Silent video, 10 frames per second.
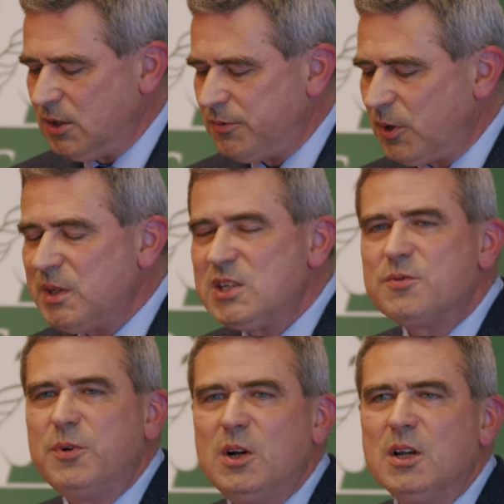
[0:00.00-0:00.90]
From this
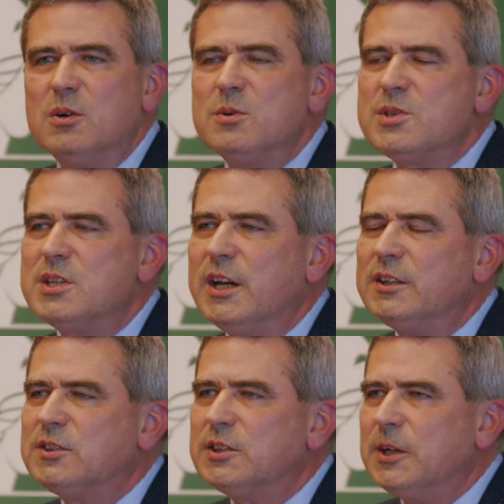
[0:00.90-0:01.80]
follows
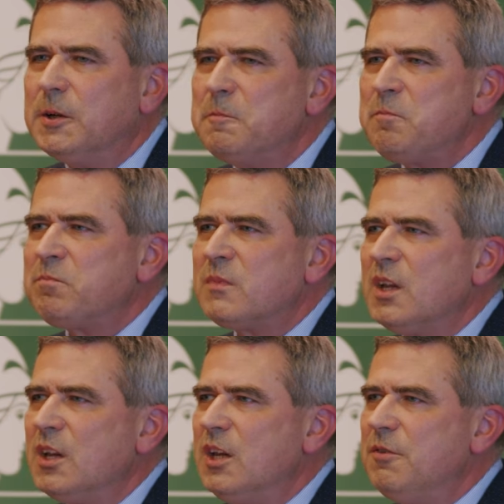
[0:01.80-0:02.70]
that
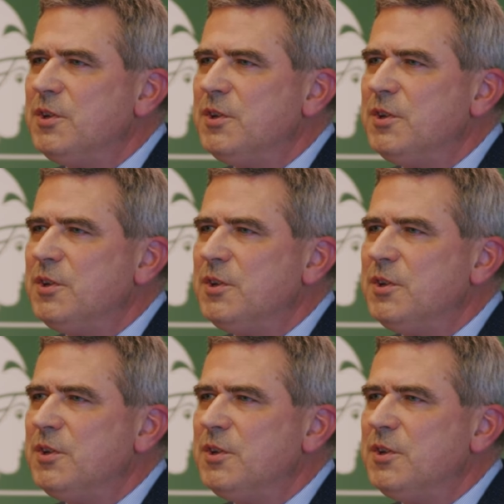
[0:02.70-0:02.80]
if